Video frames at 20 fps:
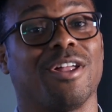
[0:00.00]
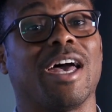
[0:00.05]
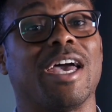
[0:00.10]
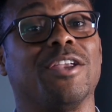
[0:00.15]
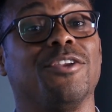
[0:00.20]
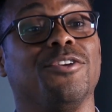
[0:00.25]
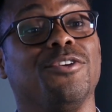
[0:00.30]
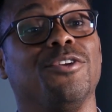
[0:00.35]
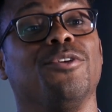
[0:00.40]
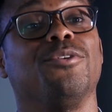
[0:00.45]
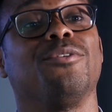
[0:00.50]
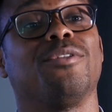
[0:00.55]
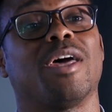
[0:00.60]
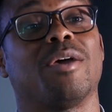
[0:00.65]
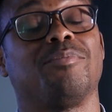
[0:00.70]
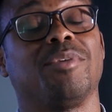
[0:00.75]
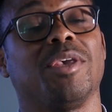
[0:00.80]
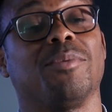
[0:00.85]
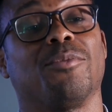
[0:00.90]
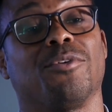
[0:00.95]
I knew
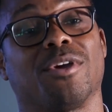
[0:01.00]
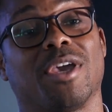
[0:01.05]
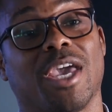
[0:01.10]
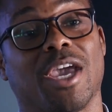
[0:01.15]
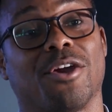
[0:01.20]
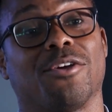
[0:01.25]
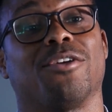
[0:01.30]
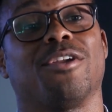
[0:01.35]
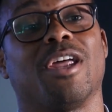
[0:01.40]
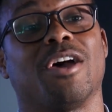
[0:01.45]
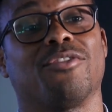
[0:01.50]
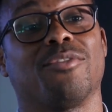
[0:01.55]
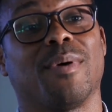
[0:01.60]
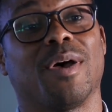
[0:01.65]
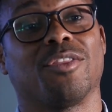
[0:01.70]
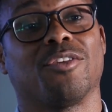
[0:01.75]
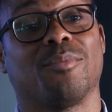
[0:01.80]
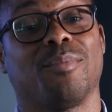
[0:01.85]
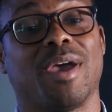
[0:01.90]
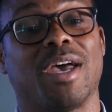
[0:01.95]
that people cared enough
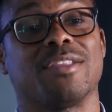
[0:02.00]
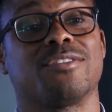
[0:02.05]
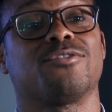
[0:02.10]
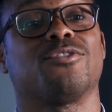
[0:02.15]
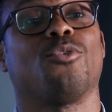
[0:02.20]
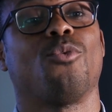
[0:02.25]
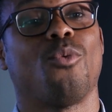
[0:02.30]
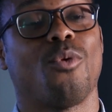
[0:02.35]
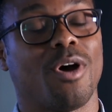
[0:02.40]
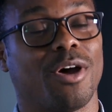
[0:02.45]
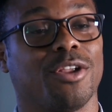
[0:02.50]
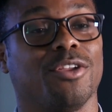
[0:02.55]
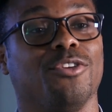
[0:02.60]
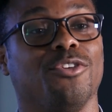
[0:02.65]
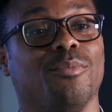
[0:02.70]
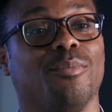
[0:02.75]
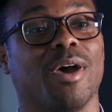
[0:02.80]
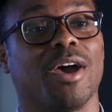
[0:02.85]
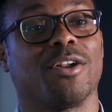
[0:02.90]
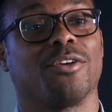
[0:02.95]
about their pets to want to
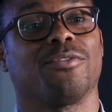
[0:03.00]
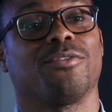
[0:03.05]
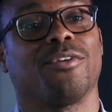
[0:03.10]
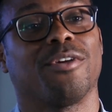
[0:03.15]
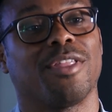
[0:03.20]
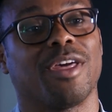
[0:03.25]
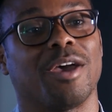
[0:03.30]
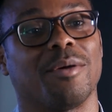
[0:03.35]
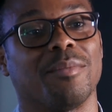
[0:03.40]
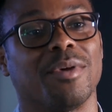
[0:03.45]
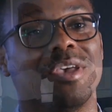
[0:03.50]
do better for them.